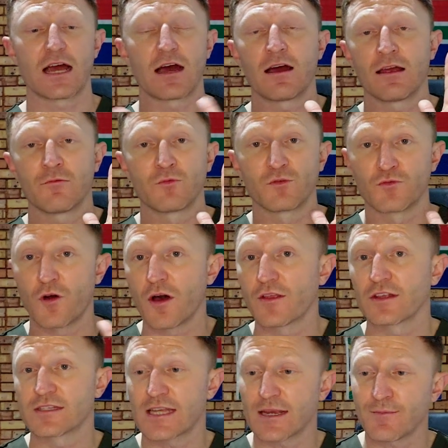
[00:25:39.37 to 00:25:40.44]
I would
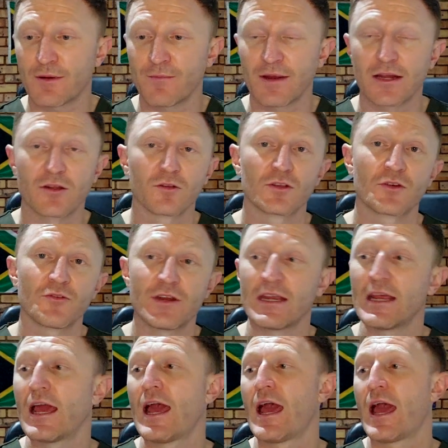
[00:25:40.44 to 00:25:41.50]
rather take my medical
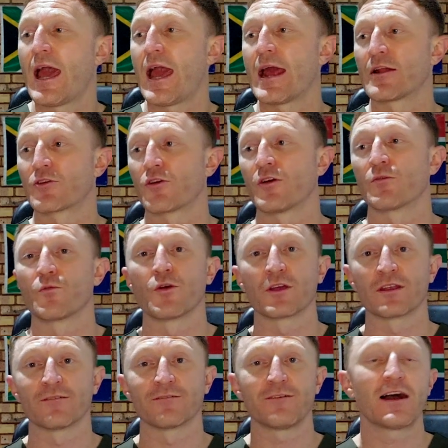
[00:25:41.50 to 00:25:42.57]
degree and go and work
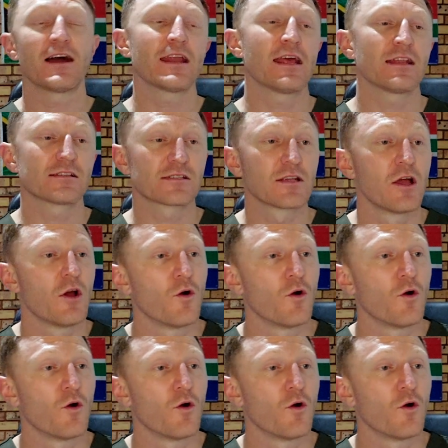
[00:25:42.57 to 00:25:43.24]
in finance,